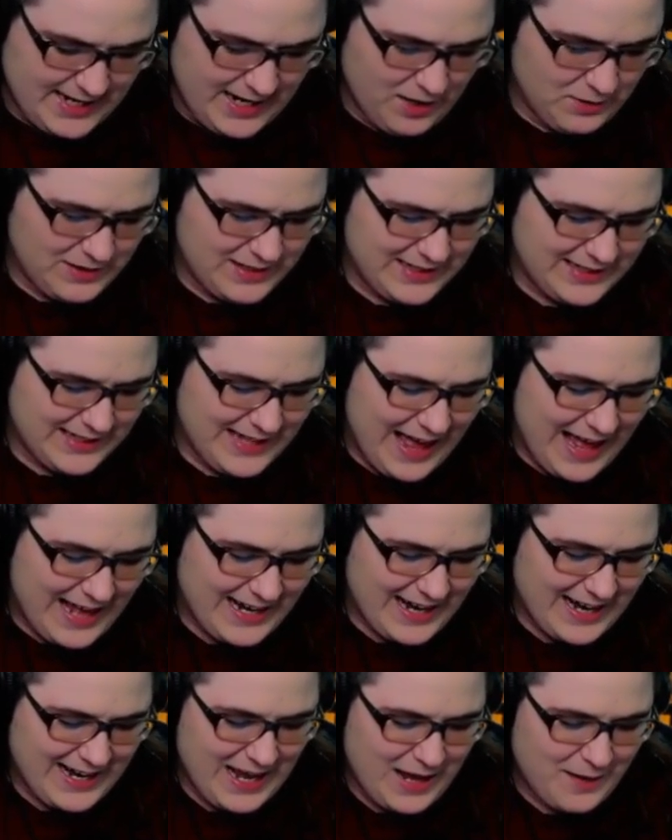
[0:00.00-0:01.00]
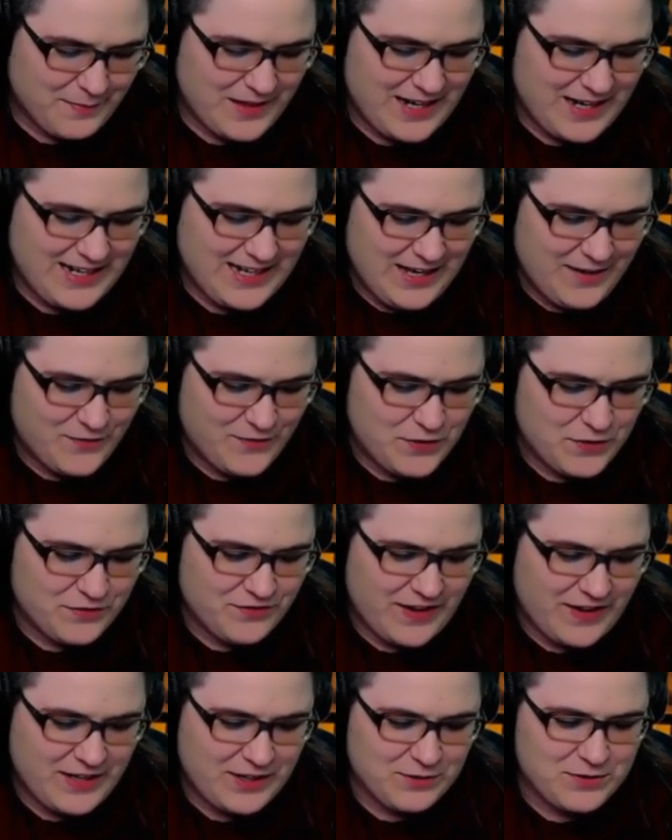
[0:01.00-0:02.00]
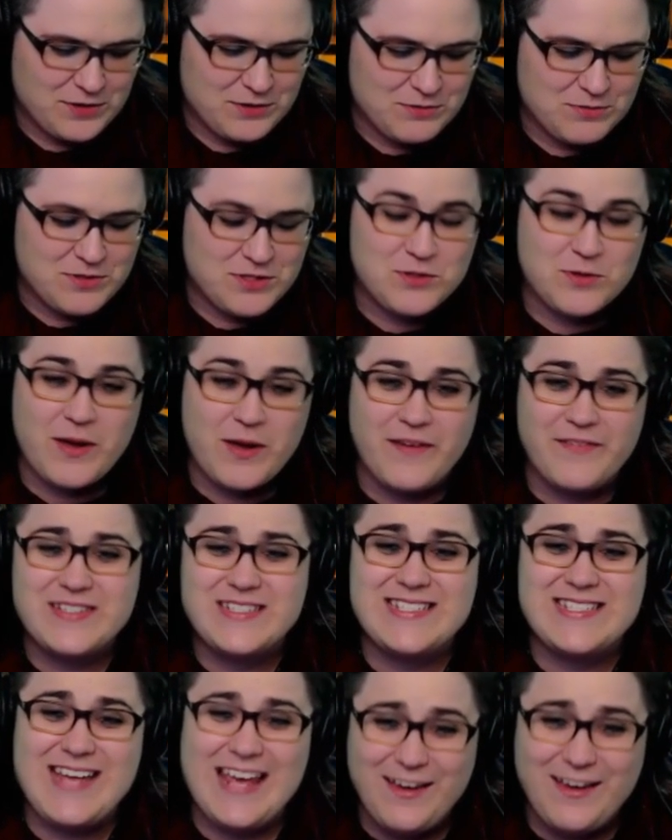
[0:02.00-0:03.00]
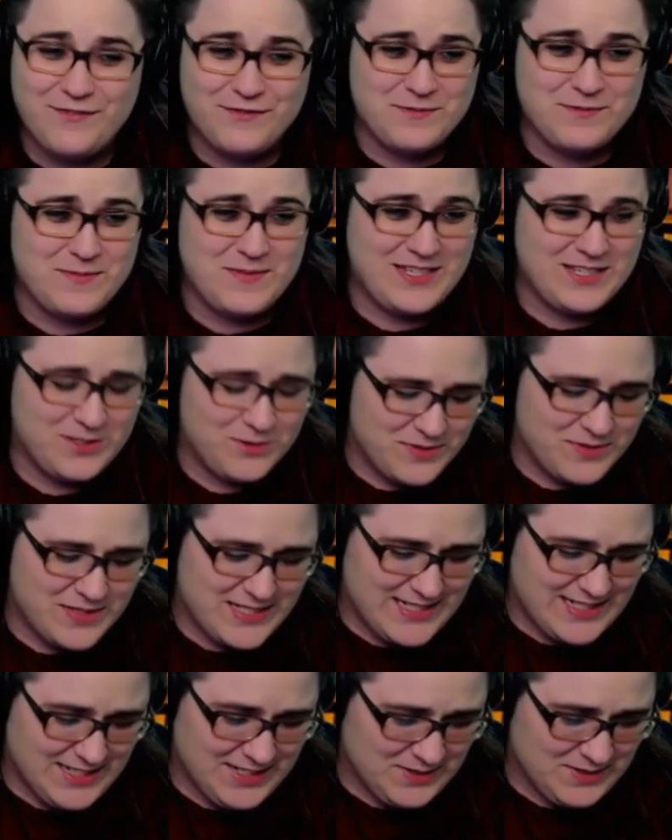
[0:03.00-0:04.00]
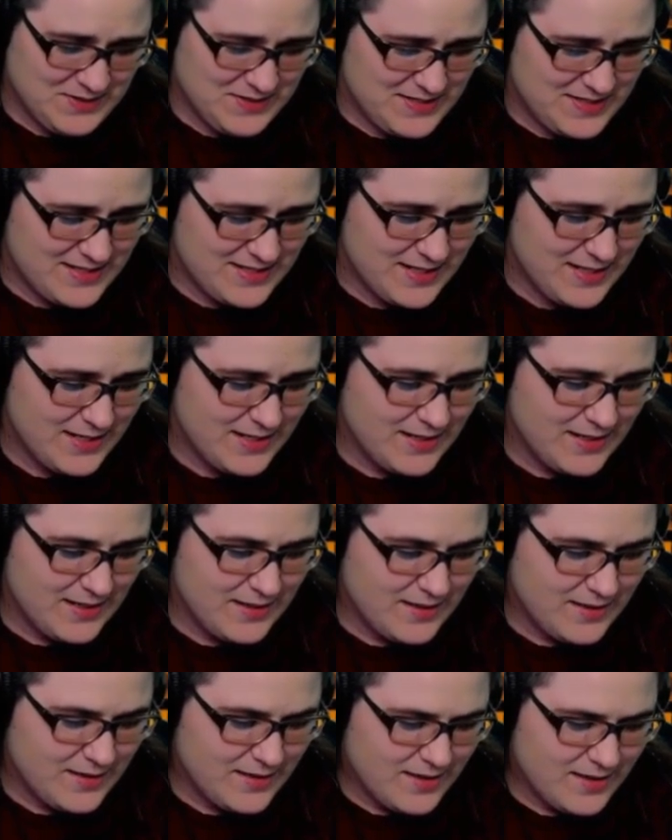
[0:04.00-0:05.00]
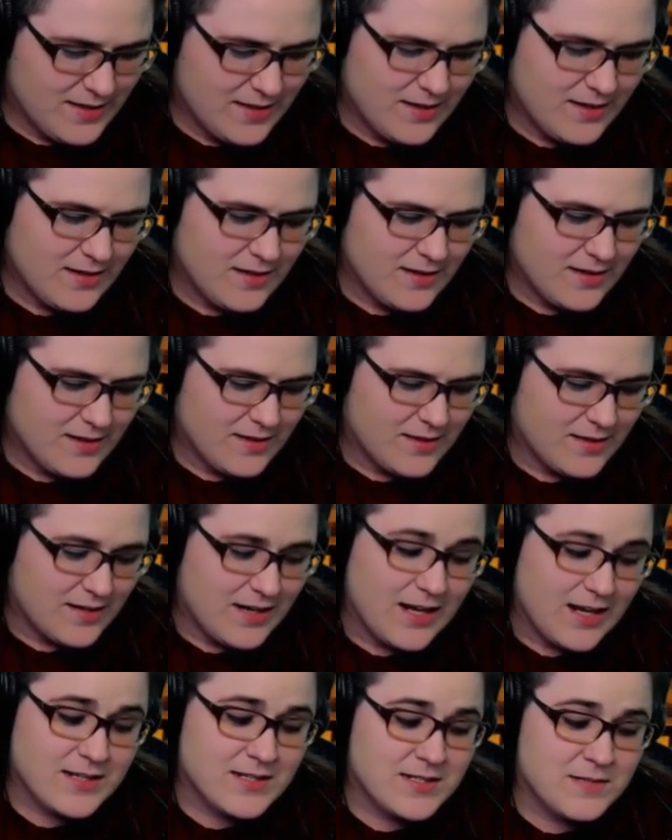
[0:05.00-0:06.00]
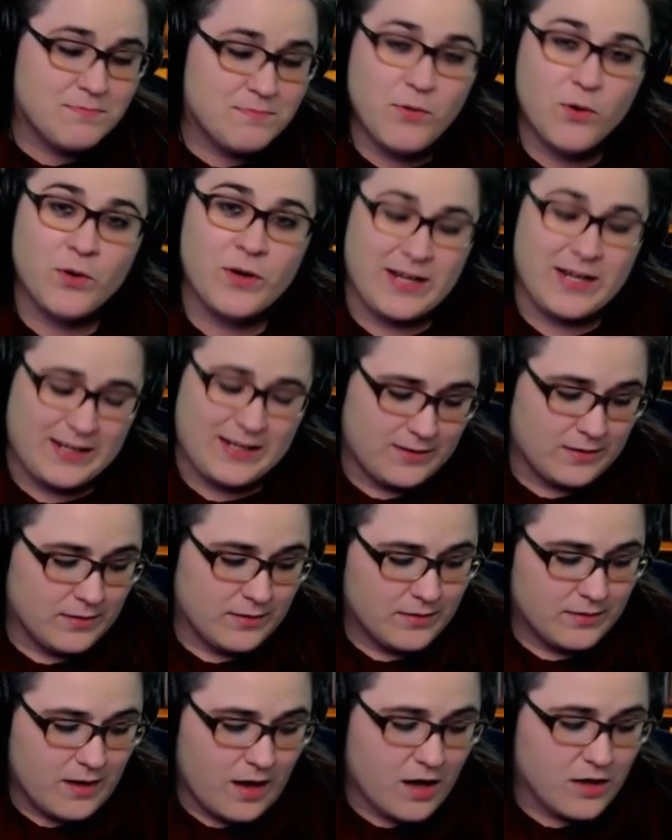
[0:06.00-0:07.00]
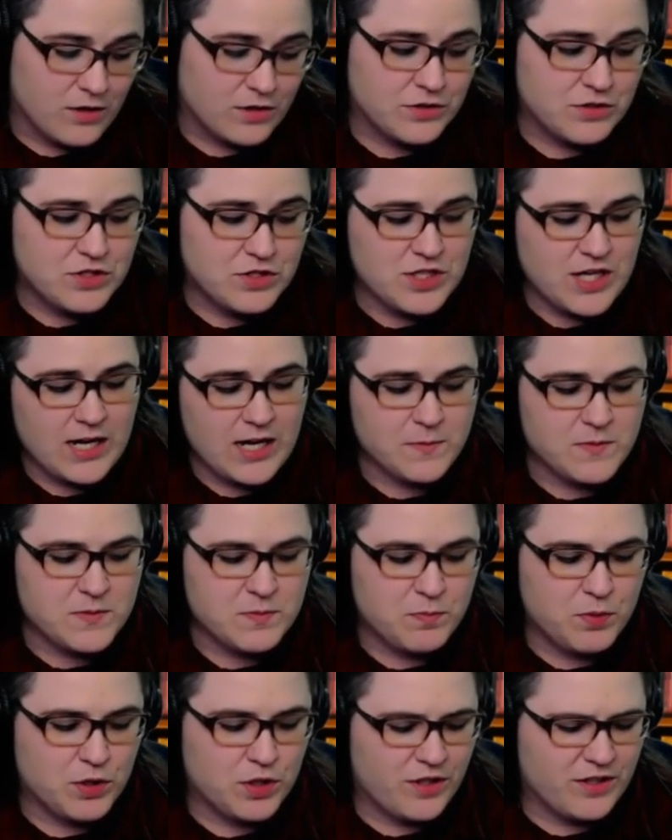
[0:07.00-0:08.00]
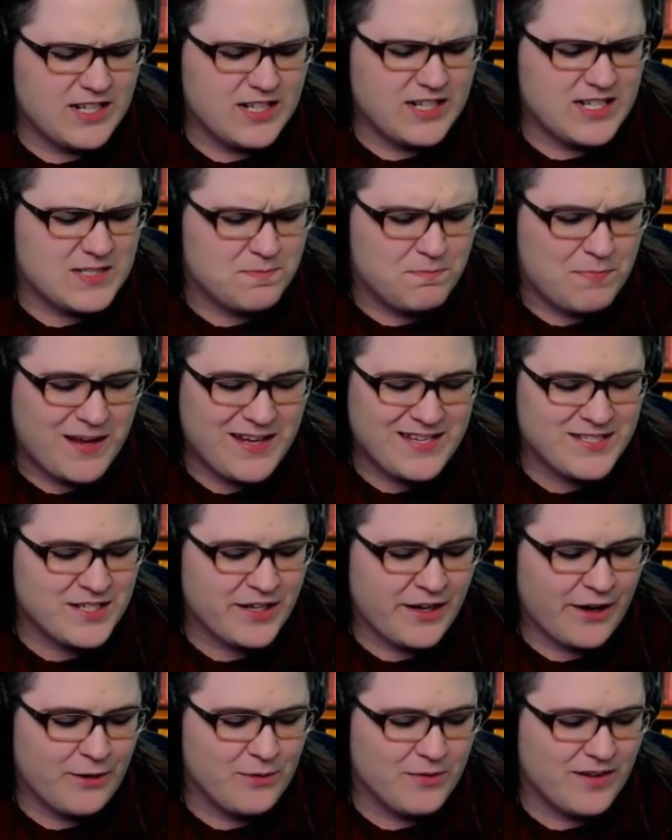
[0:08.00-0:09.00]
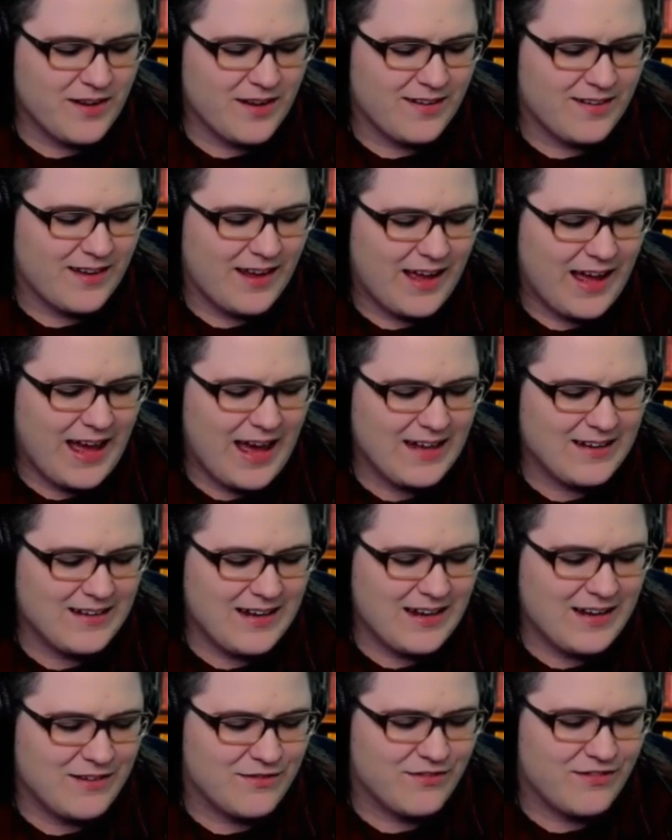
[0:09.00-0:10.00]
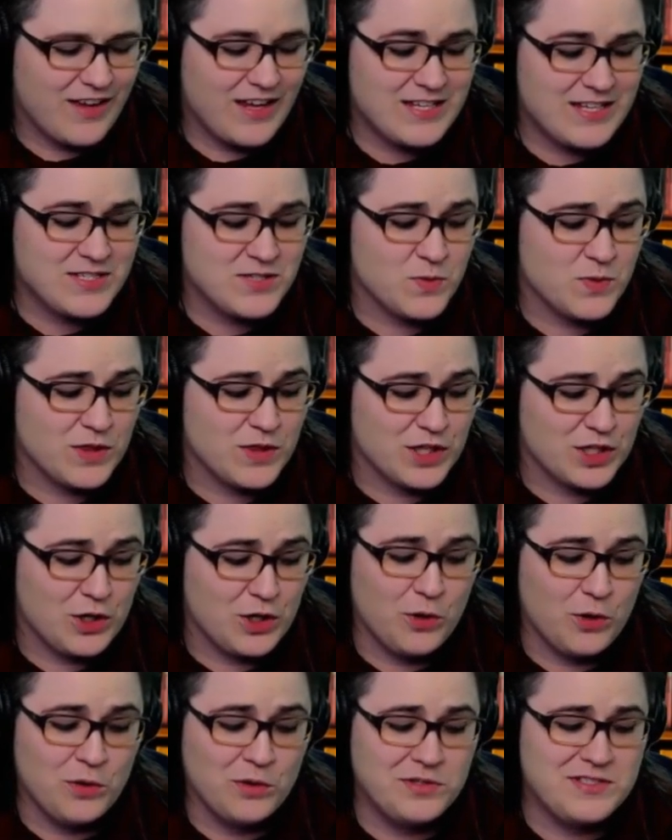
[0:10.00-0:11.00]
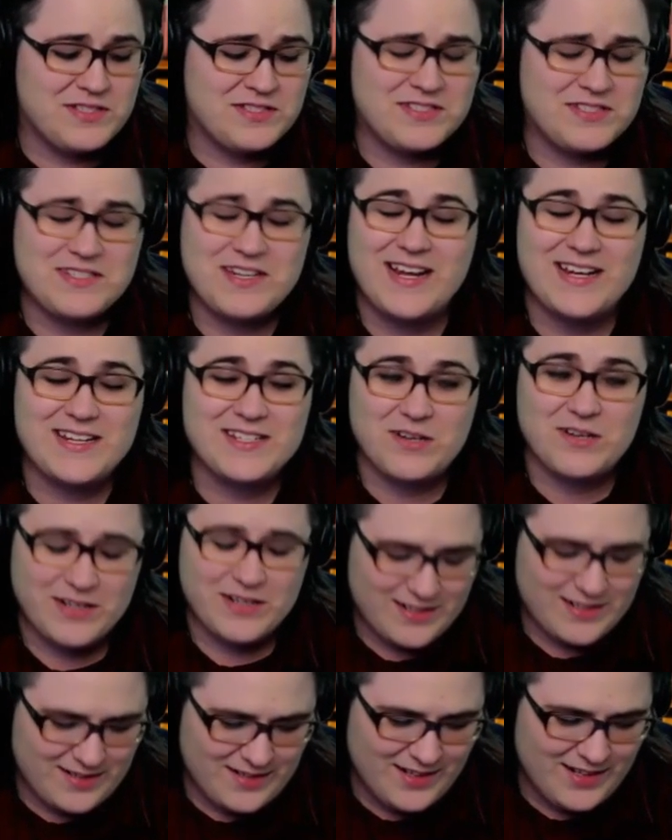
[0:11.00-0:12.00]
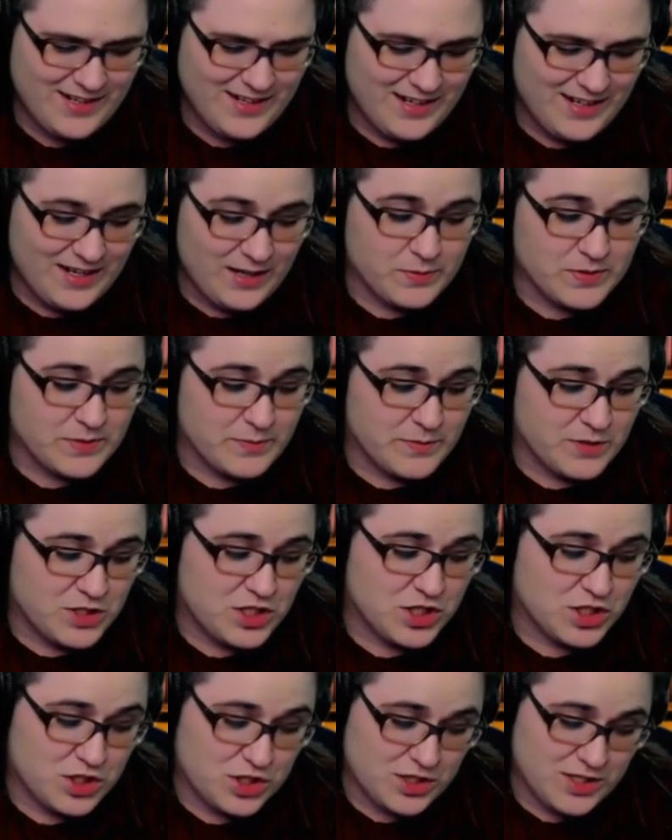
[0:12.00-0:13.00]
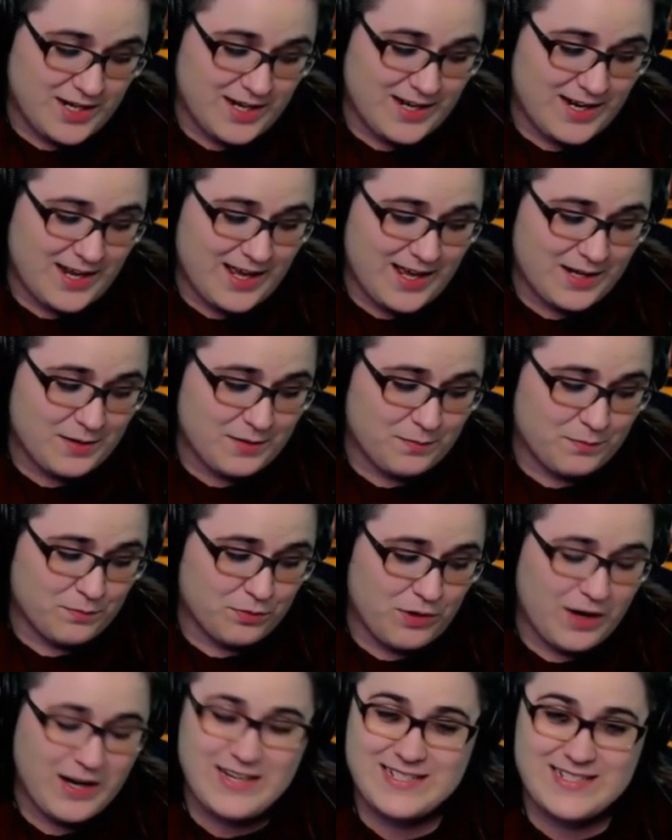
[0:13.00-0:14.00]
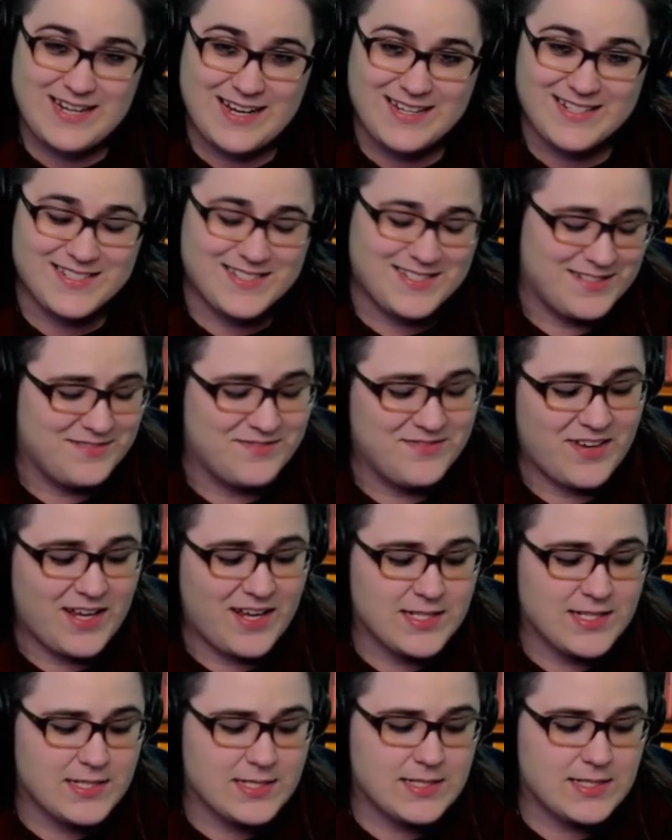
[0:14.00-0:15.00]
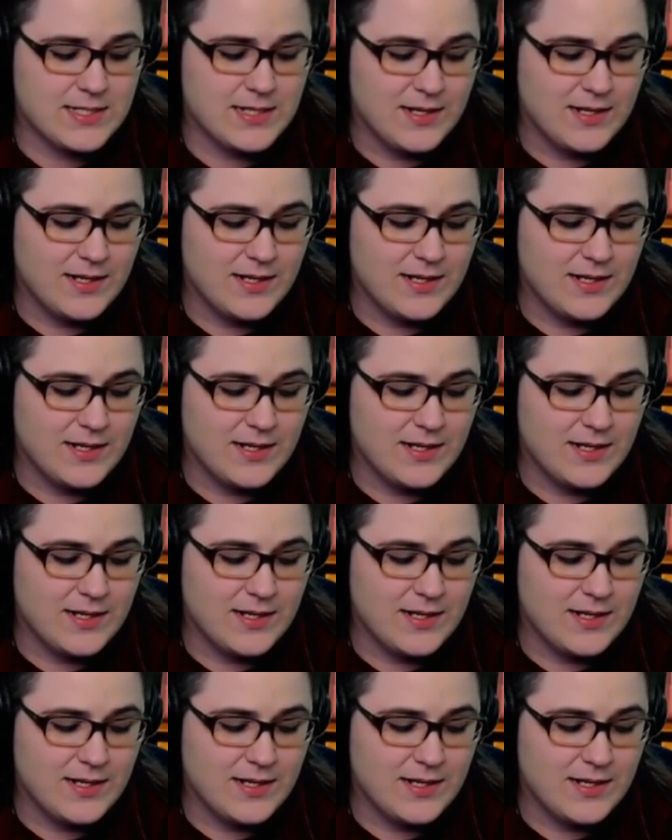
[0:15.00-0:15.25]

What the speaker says: "How glad I am that I gave you Fido. You two have saved me, you dears." The next morning, Uncle James put on his best coat and hat and vest with the gold snakes on it. He was a magician and had a bright taste in vests.